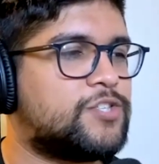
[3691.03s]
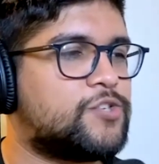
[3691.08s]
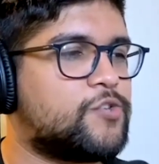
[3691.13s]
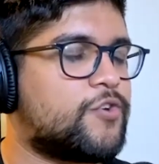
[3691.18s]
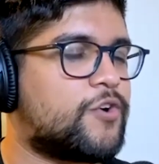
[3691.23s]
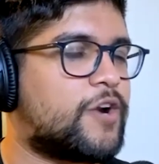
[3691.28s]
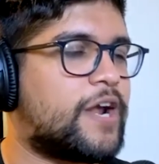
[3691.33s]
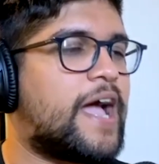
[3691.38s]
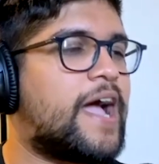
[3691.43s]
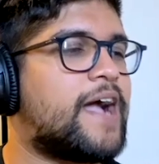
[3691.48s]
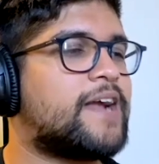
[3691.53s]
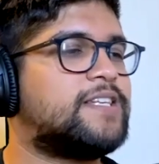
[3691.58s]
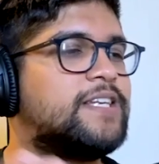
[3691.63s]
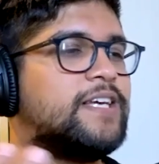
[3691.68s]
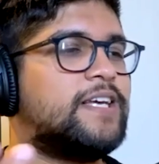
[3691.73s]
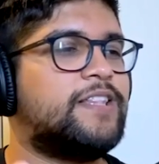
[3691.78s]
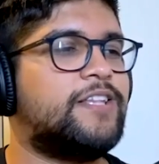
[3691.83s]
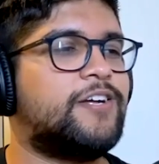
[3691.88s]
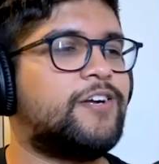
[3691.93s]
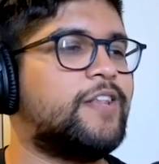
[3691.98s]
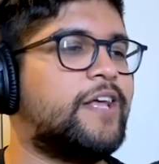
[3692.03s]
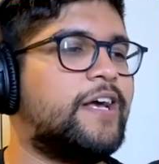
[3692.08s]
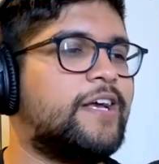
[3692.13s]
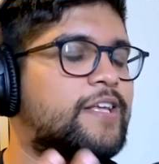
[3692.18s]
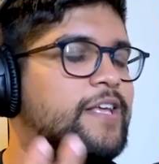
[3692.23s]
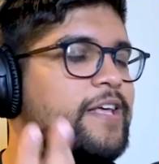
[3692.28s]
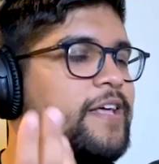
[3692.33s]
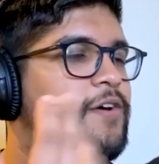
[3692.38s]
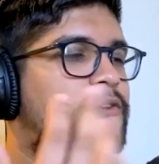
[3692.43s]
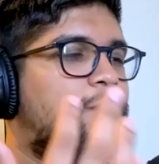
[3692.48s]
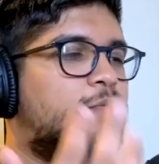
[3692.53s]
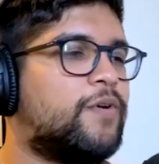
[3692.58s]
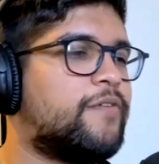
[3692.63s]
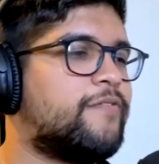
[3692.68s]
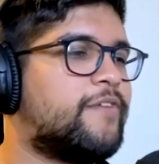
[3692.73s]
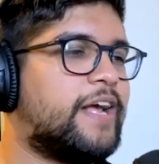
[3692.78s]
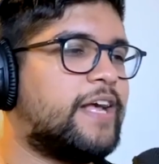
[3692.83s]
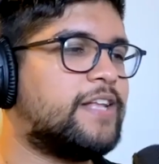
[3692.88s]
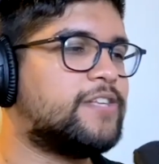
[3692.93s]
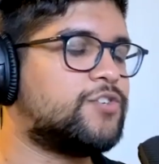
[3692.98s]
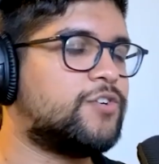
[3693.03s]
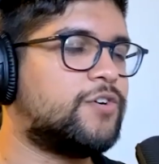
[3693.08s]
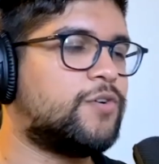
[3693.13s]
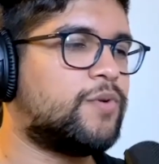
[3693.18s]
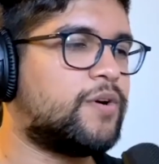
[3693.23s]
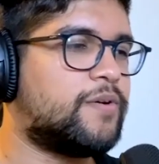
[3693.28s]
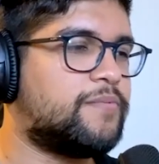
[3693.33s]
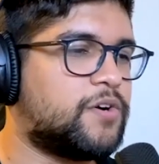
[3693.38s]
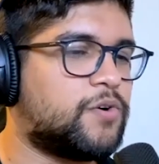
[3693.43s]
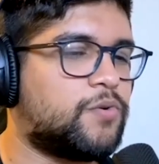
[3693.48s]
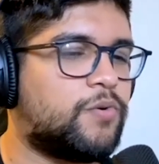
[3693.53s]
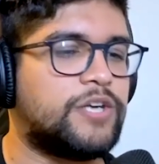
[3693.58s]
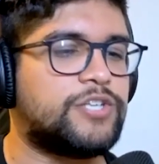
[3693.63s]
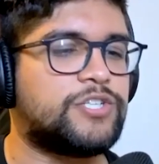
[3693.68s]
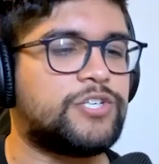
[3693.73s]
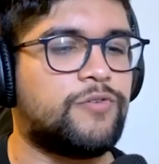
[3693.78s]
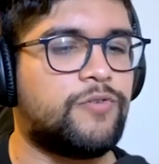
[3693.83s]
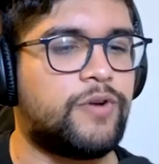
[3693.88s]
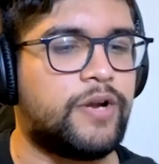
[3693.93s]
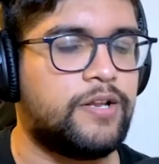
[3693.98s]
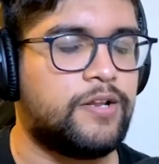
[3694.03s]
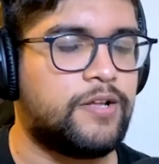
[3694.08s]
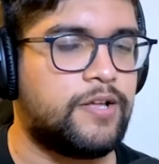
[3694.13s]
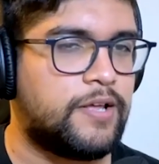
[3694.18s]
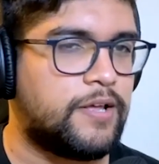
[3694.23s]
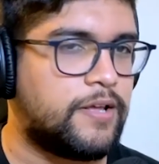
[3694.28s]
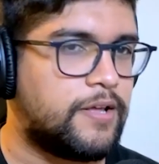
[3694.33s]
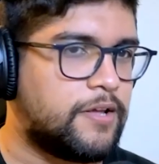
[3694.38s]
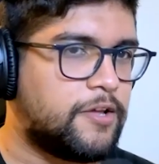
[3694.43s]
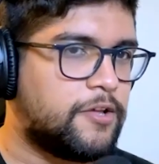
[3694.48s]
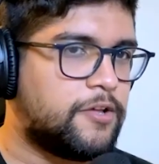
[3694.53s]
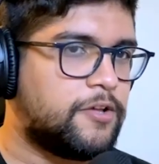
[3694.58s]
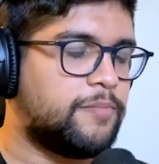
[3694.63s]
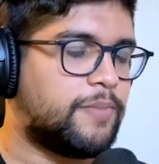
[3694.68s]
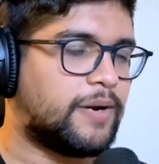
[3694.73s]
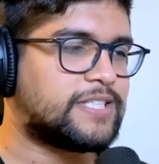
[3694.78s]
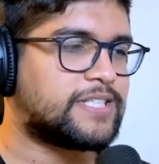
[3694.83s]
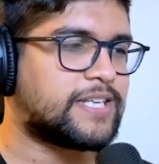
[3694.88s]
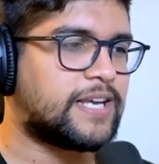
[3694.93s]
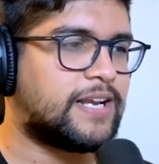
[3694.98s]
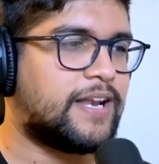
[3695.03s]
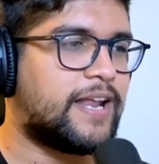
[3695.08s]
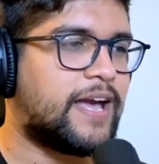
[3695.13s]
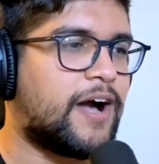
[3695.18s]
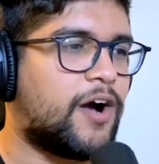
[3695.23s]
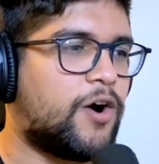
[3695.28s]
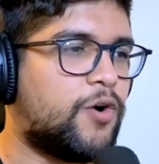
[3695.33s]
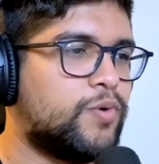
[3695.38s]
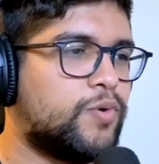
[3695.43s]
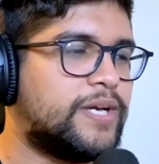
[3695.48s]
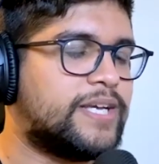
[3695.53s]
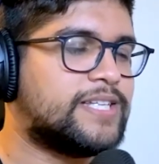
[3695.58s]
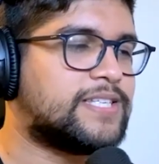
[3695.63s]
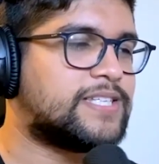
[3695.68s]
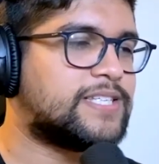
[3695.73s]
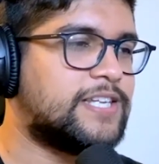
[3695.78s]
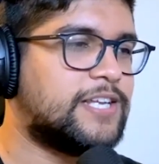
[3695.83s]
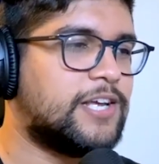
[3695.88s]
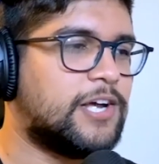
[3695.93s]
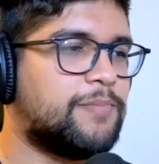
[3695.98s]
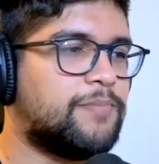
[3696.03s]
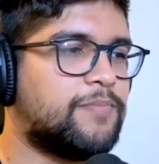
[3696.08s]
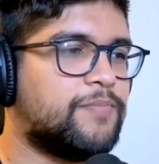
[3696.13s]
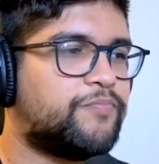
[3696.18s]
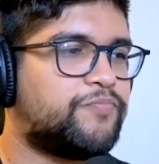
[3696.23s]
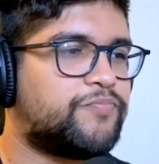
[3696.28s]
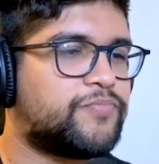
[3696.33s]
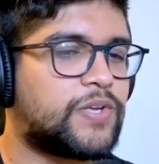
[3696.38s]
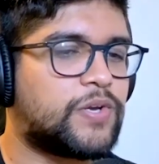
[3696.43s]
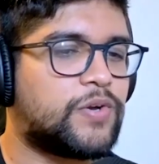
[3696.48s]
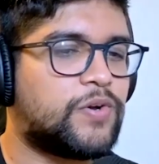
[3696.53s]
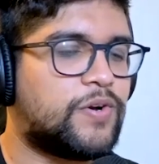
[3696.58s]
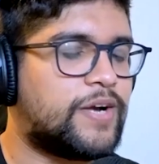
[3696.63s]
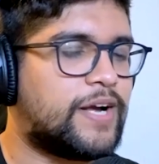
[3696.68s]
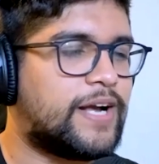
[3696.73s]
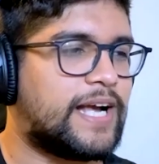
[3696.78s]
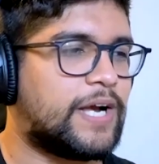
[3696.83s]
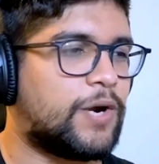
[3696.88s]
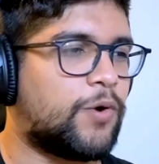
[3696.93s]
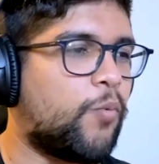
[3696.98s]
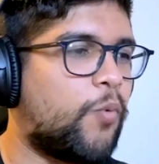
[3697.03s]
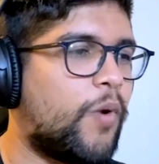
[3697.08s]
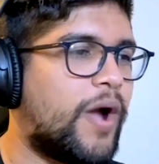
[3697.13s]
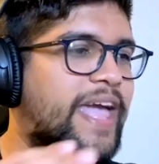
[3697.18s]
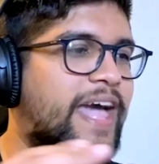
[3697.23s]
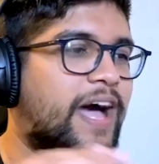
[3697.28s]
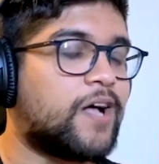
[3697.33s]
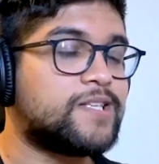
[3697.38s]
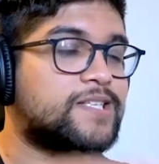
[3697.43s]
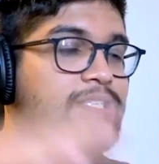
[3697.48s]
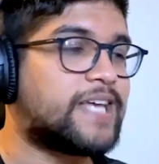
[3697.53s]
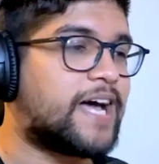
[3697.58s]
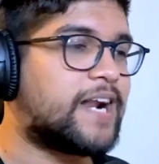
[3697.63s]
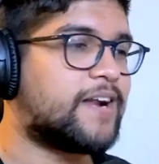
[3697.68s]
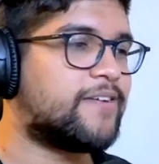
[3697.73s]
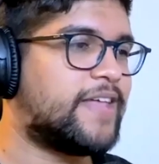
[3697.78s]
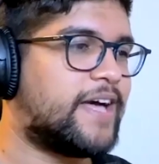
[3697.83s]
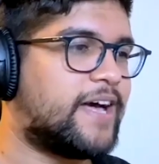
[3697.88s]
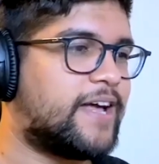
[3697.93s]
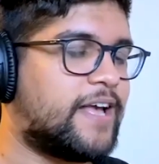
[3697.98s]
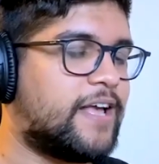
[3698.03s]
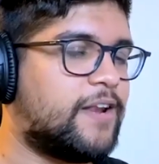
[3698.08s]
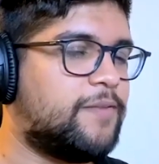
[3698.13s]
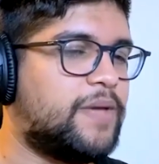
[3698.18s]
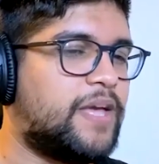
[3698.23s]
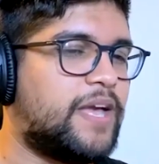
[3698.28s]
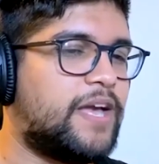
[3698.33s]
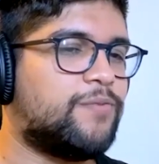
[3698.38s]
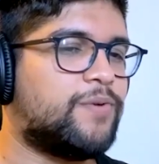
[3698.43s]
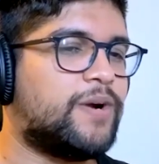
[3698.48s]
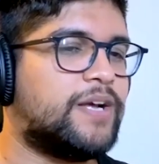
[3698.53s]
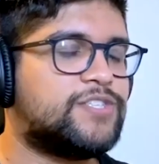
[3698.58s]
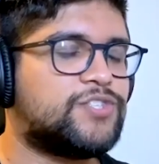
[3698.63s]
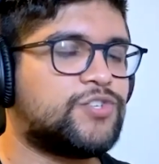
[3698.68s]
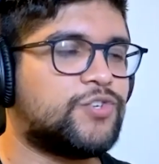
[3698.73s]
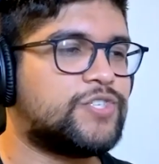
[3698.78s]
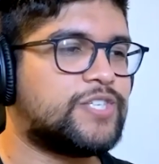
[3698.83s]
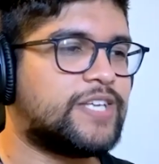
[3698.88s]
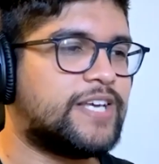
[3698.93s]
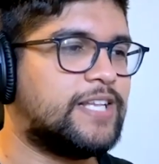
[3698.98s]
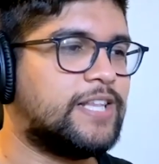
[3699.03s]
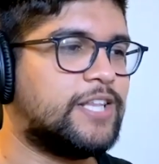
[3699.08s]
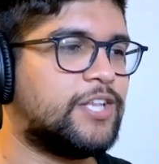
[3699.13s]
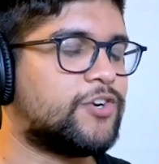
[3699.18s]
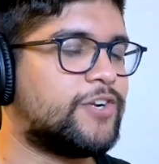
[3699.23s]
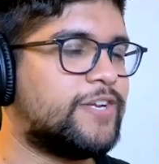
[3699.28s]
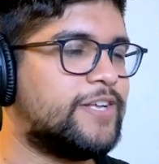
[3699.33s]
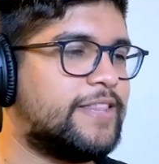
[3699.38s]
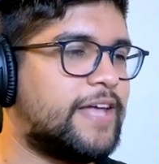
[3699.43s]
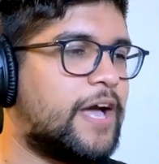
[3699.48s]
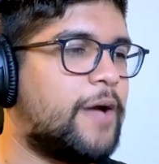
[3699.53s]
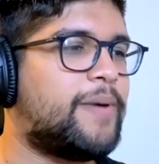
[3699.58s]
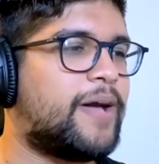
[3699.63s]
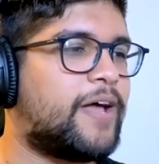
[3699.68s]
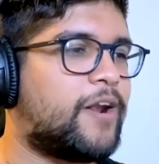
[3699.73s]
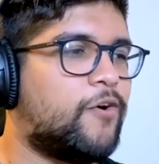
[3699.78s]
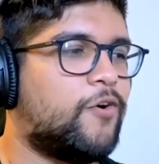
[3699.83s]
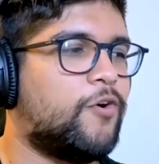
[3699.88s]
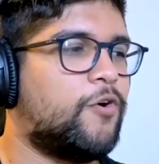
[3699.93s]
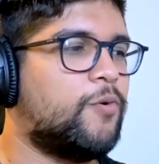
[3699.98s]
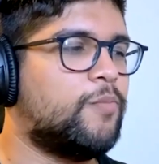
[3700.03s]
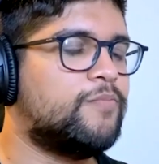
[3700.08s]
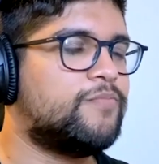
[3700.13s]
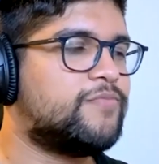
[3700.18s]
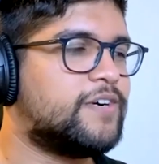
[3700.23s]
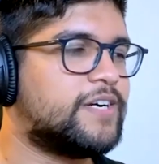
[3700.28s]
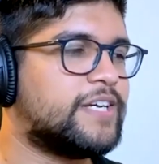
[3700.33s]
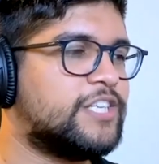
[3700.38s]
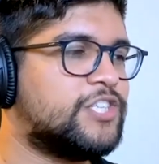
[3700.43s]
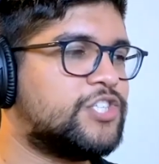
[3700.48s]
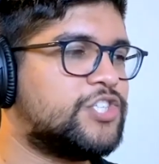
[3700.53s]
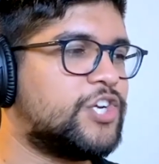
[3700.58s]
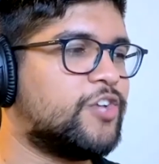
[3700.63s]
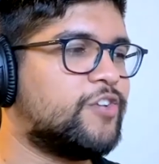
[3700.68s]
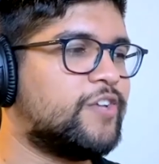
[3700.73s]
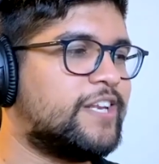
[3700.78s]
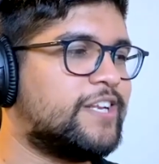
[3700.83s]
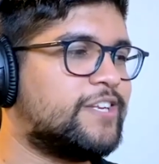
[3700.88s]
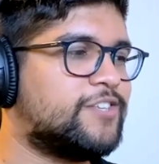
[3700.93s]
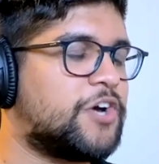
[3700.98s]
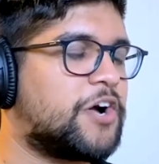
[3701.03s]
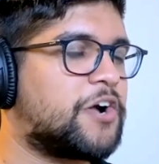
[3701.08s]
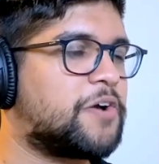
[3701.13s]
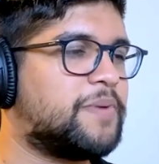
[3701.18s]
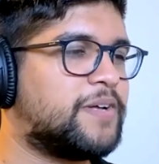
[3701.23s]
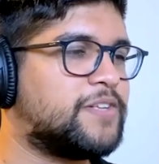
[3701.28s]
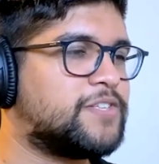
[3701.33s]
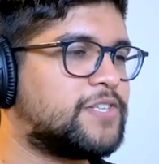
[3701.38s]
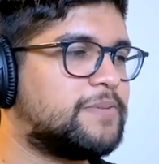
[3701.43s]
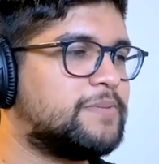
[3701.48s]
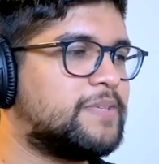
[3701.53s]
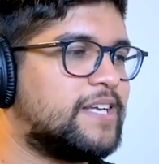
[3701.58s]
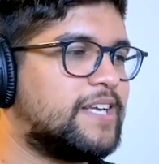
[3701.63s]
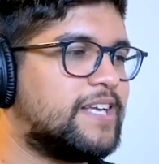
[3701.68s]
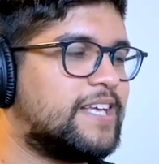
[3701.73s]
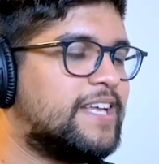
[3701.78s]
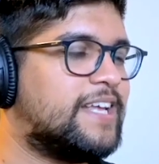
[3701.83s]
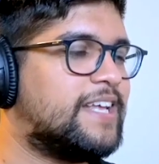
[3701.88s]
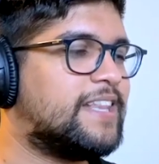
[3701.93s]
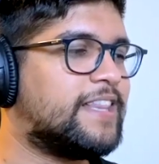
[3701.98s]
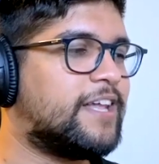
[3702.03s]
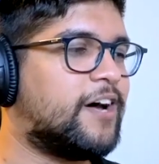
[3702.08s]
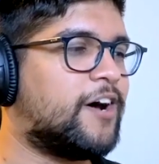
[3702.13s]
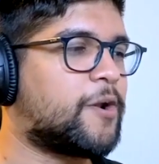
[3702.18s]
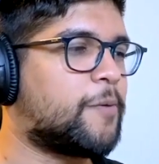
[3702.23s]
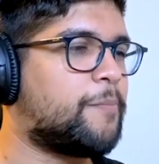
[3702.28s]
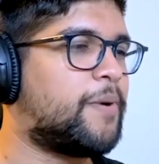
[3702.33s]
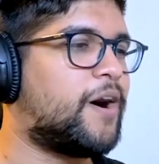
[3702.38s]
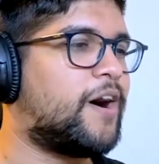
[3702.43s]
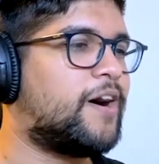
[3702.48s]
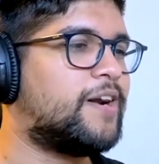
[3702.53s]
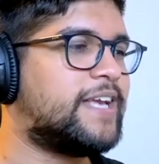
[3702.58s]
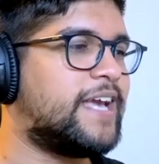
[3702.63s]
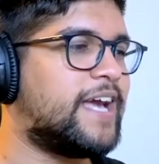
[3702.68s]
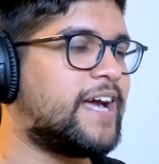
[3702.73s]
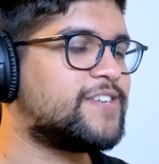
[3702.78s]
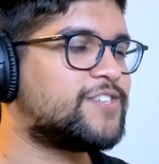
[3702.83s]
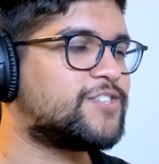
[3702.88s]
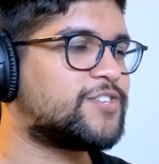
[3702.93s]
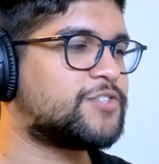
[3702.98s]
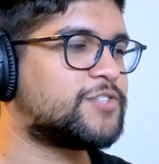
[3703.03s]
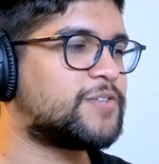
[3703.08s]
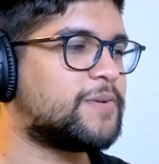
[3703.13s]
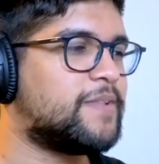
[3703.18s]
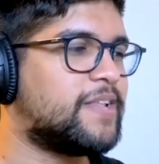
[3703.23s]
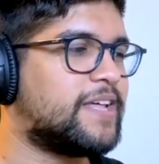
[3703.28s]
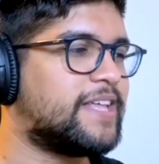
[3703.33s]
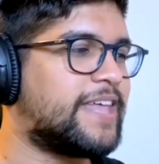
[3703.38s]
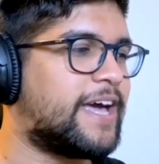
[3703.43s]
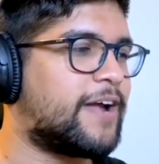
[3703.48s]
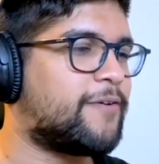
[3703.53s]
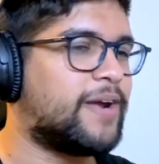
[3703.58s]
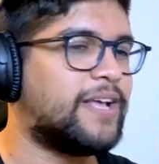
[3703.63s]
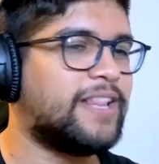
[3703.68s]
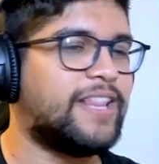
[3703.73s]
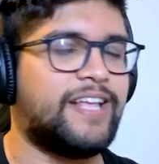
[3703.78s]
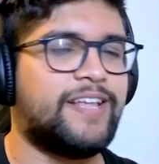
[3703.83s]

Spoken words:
So they're acting, they're like whatever answering whatever question, right? But it's like now we can see them way outside of that NBA, right? So it's like literally them at home fucking chilling and talking about something on a podcast or something like that, right?